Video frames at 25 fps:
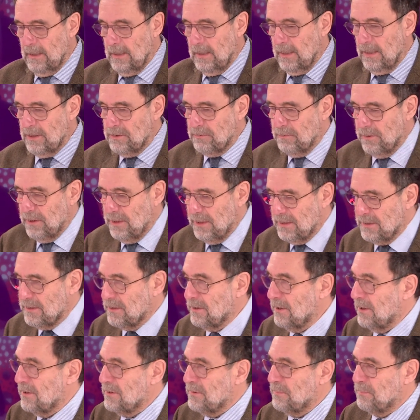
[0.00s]
as we
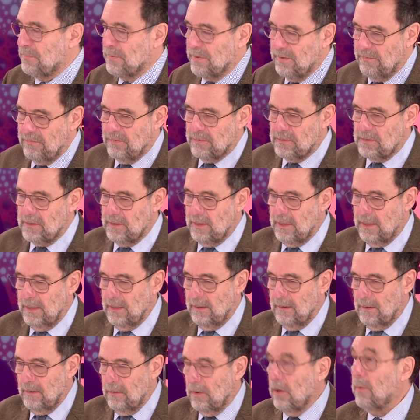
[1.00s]
discussed
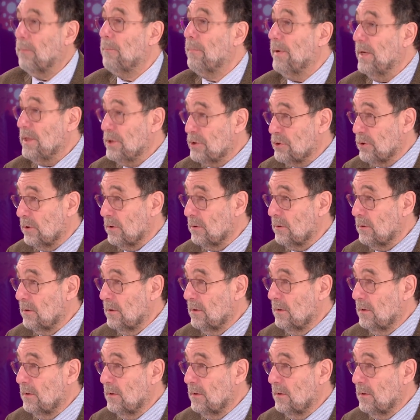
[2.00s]
previously, a patient